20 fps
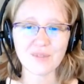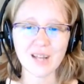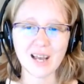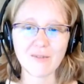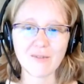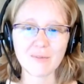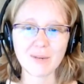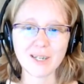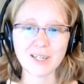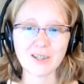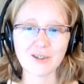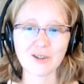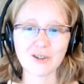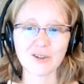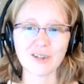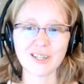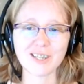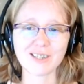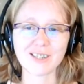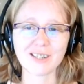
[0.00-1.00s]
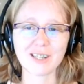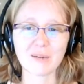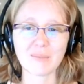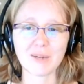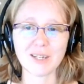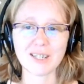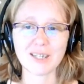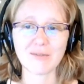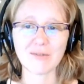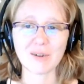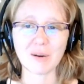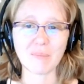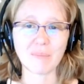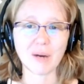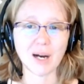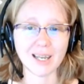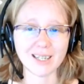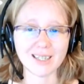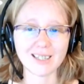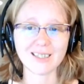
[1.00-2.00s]
Everybody's journey is a little bit different,
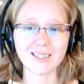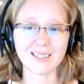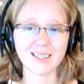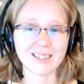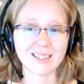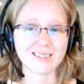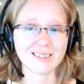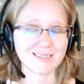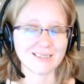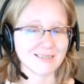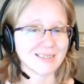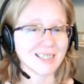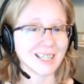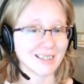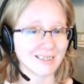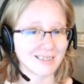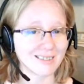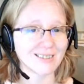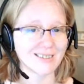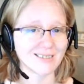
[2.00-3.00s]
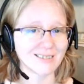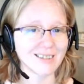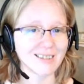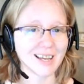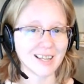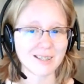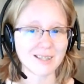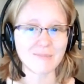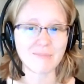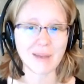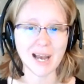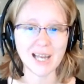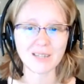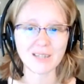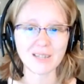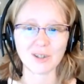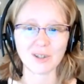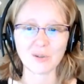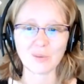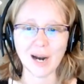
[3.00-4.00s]
but it's
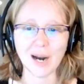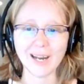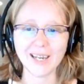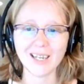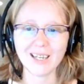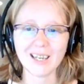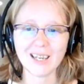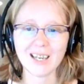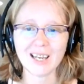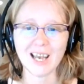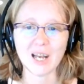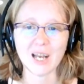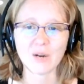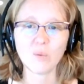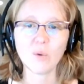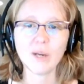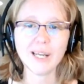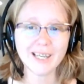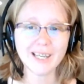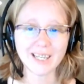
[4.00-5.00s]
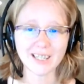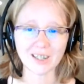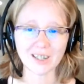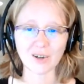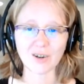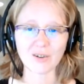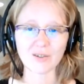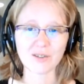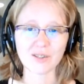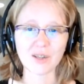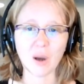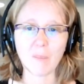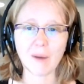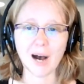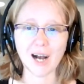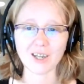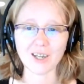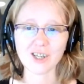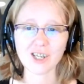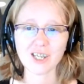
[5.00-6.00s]
impactful, right? And we can learn so
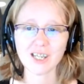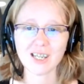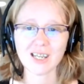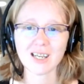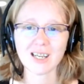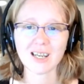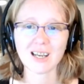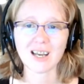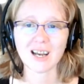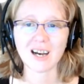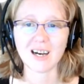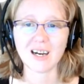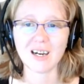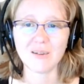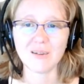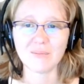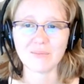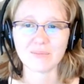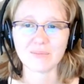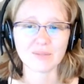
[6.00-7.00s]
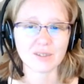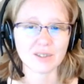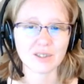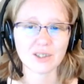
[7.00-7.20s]
much from